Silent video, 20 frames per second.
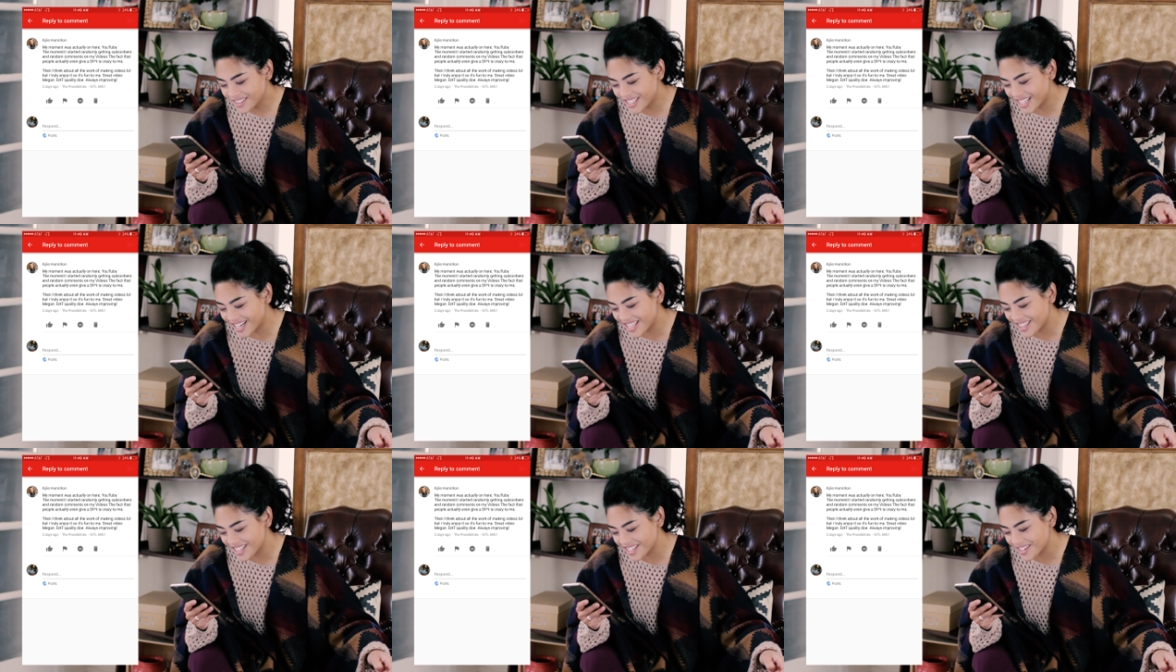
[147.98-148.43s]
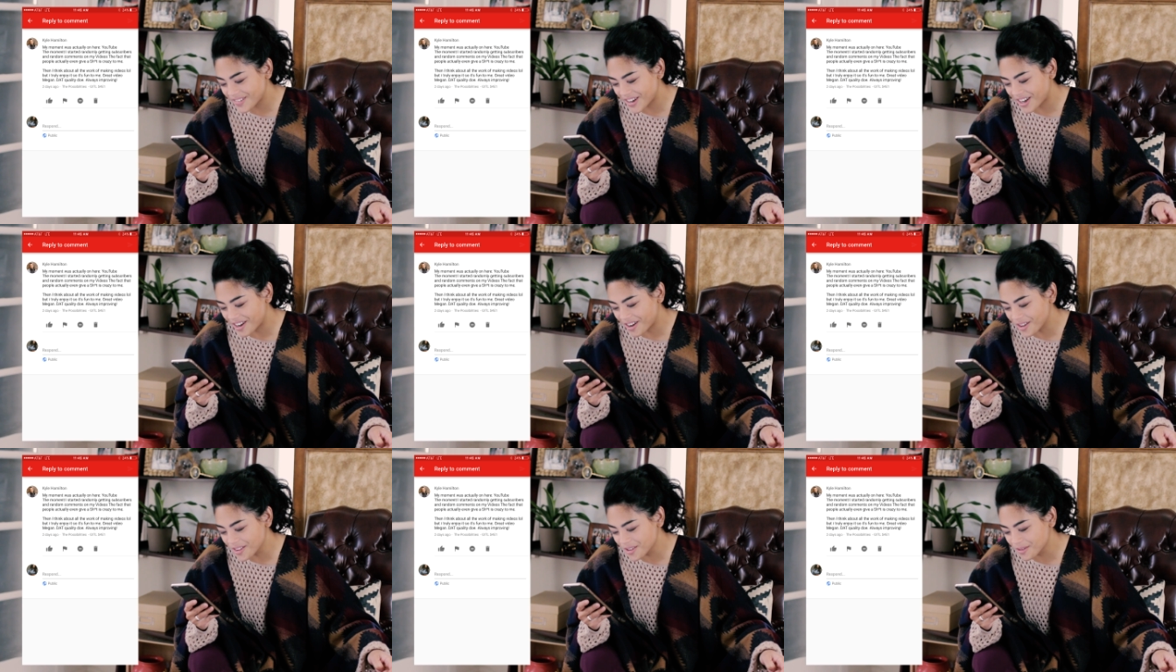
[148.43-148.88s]
Then I think
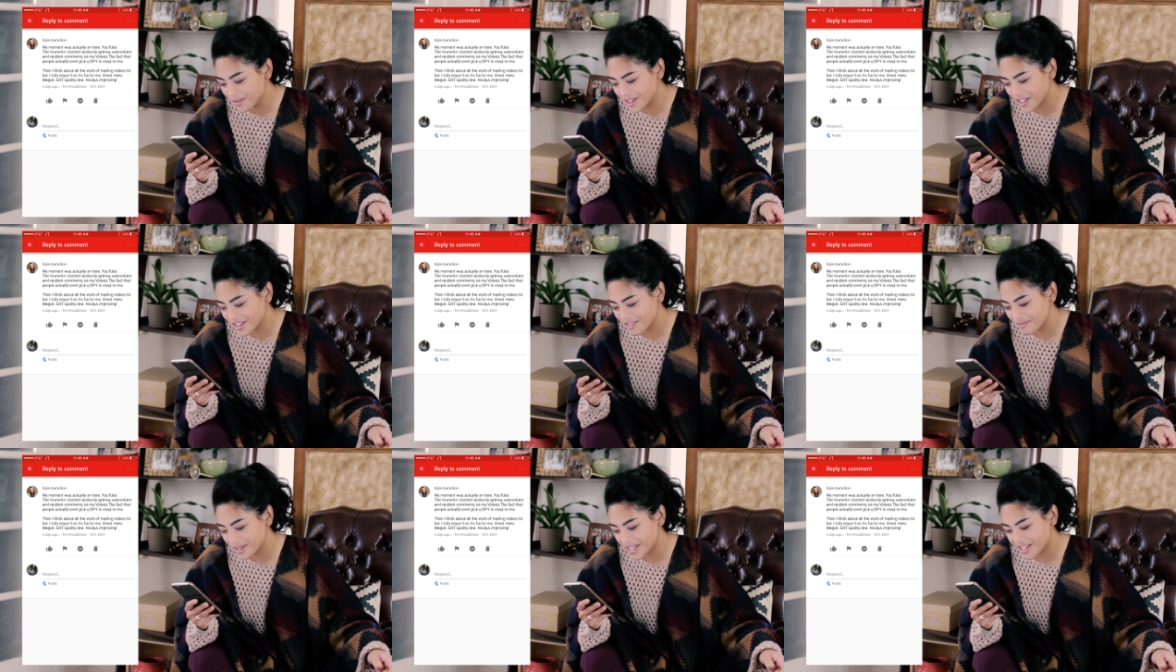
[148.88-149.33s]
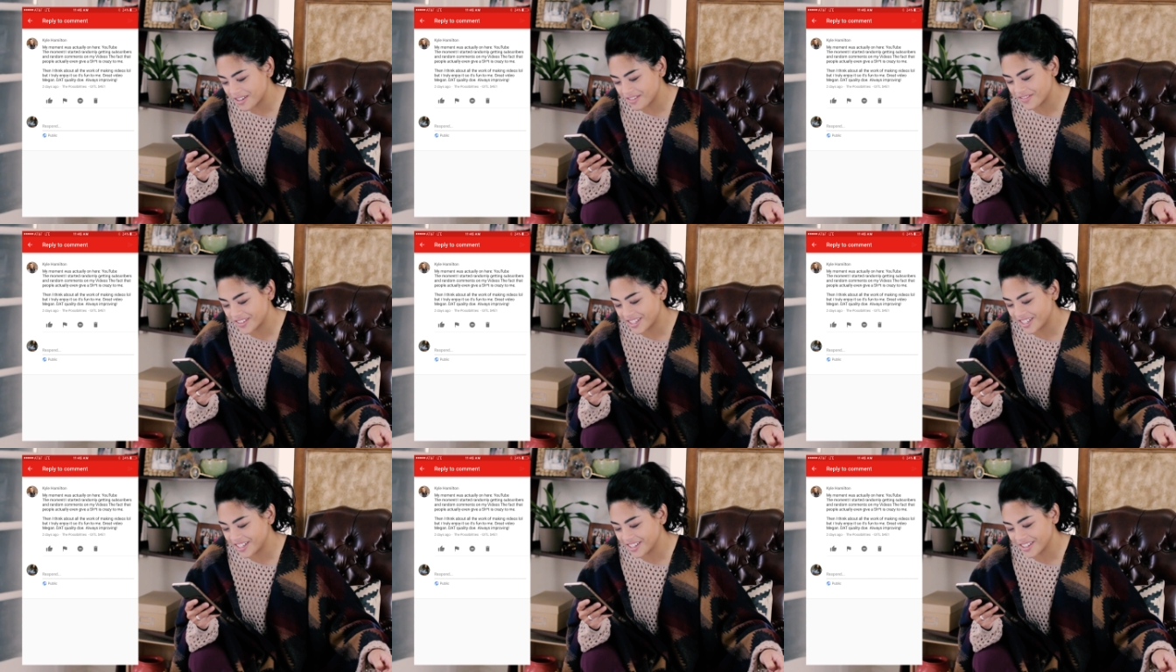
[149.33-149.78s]
about all the work of
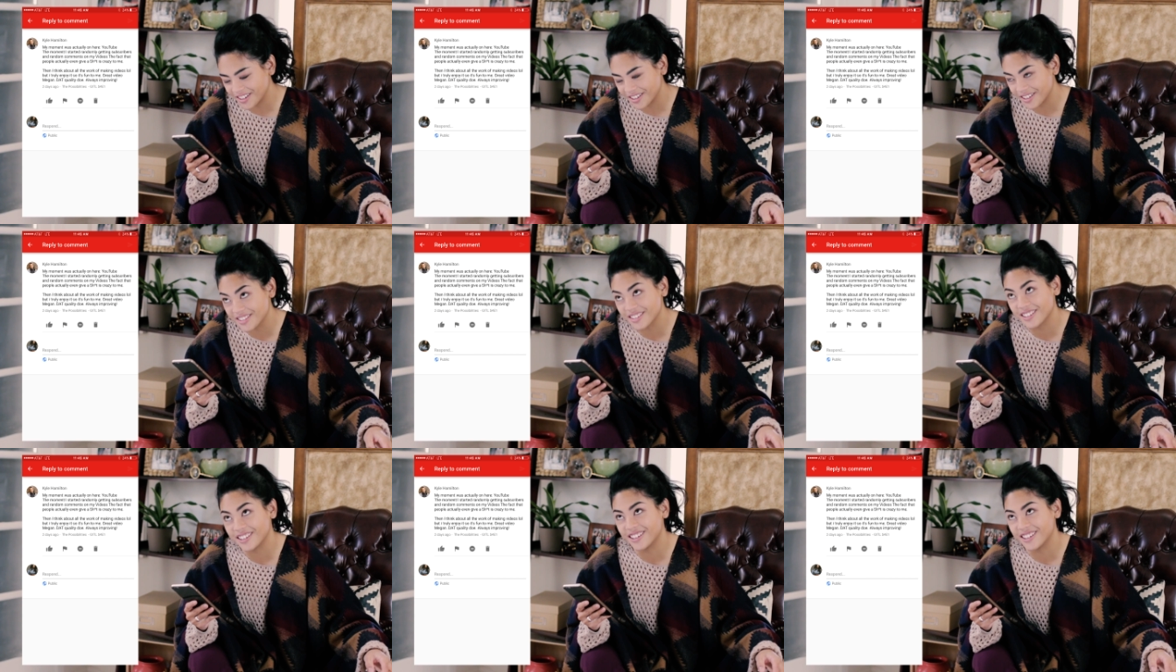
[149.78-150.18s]
making videos.